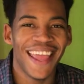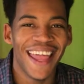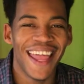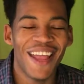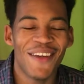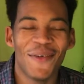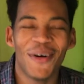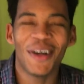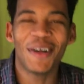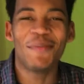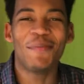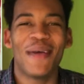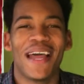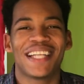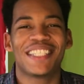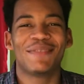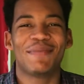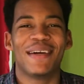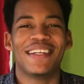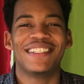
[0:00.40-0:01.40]
Hey, welcome
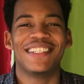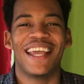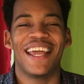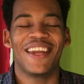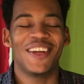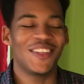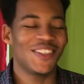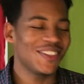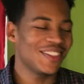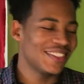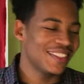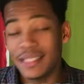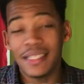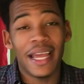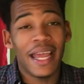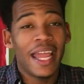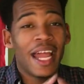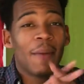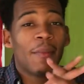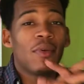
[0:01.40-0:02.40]
back to my channel.
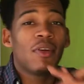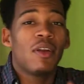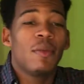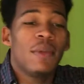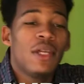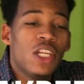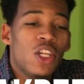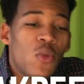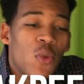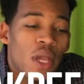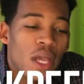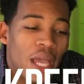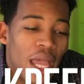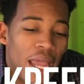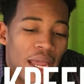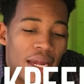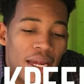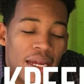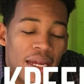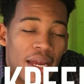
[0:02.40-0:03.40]
Today I'm going to be doing
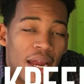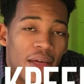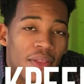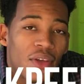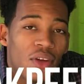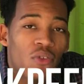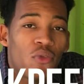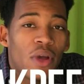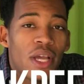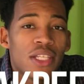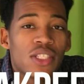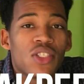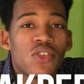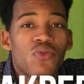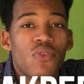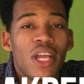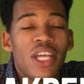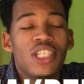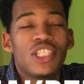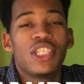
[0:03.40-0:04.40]
another
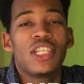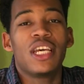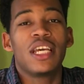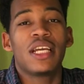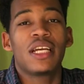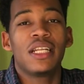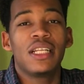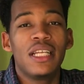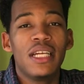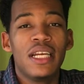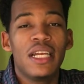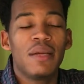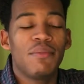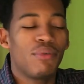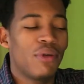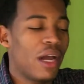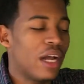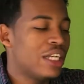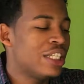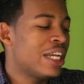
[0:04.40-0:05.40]
restoration and cleaning
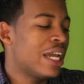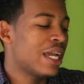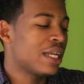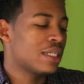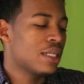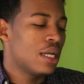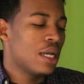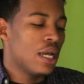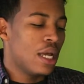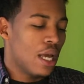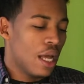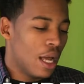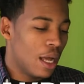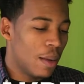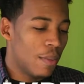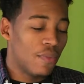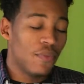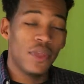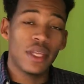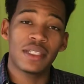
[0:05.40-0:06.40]
project.
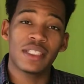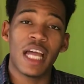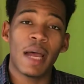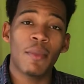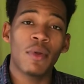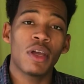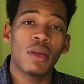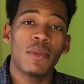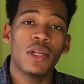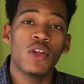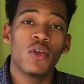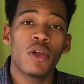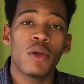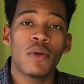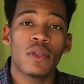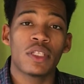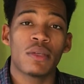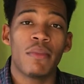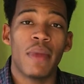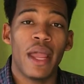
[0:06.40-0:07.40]
This time I'm going to be doing it
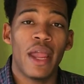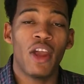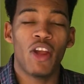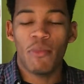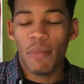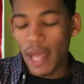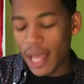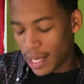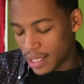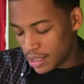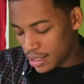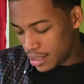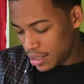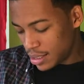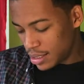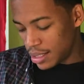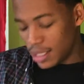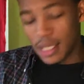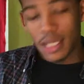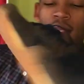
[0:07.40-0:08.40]
with some
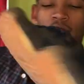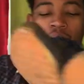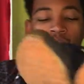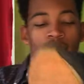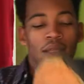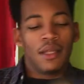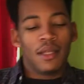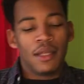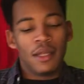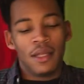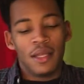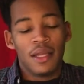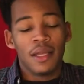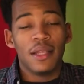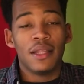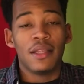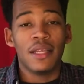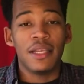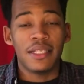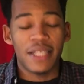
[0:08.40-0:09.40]
Airmaxes.
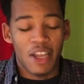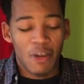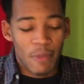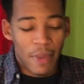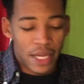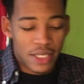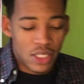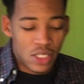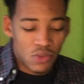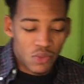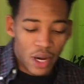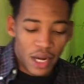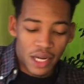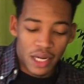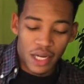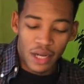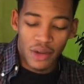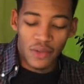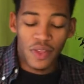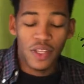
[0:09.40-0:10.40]
These Airmaxes right
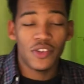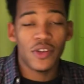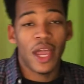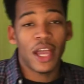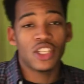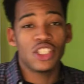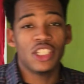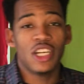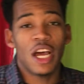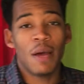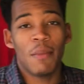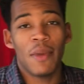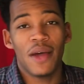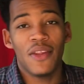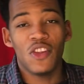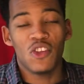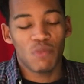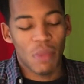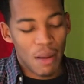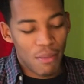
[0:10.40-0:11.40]
here. These are actually not
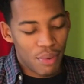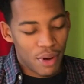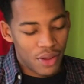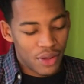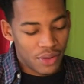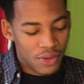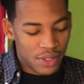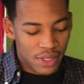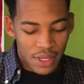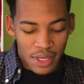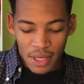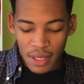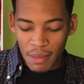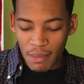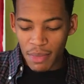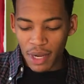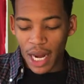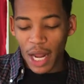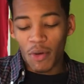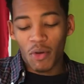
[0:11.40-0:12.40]
mine, these are my brother's,
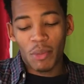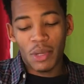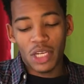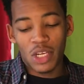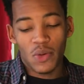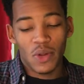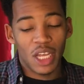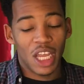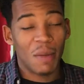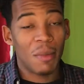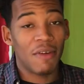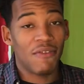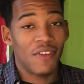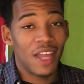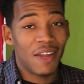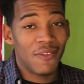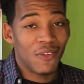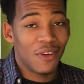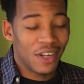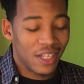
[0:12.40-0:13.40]
but I will be doing him a
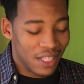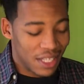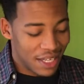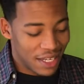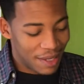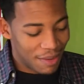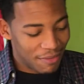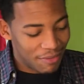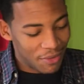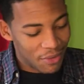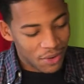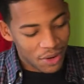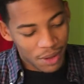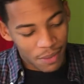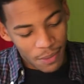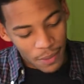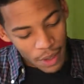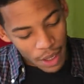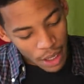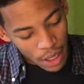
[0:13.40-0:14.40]
favor and cleaning them for him.